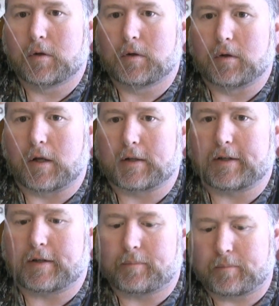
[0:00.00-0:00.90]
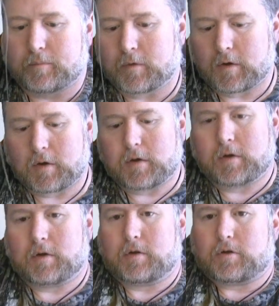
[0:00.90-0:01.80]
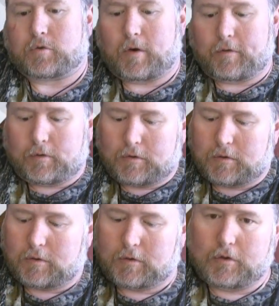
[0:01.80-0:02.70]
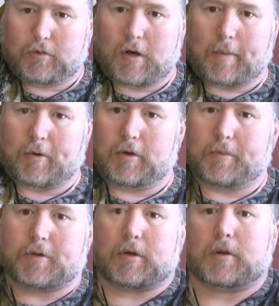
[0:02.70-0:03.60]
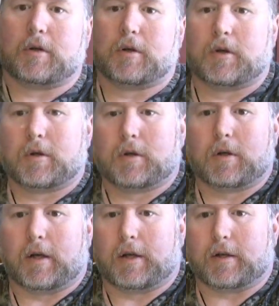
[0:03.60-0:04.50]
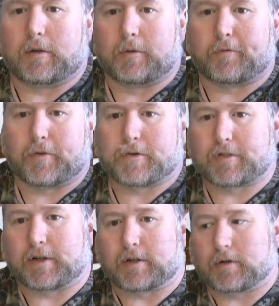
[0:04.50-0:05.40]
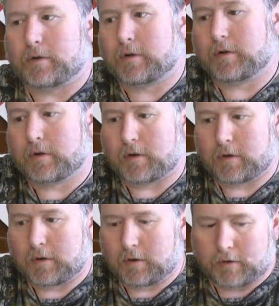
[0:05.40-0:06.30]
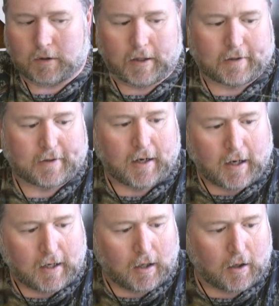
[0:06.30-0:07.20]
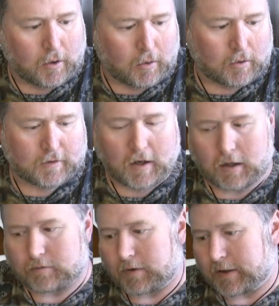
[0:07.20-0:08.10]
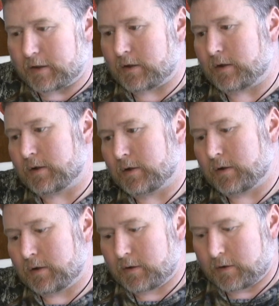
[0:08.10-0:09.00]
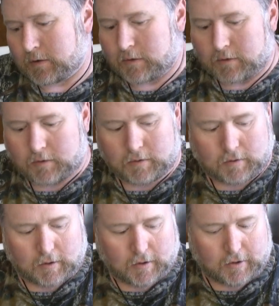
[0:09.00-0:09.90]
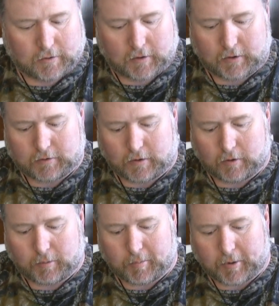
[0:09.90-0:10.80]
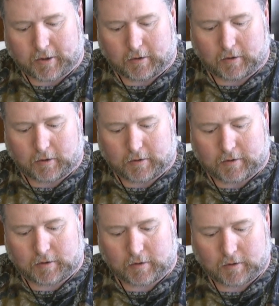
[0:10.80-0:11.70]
Locked in. Swivel, 2 dropper loops, and the loop for your sinker. That is a high-low Tautog rig. So I usually use a little bit bigger hooks.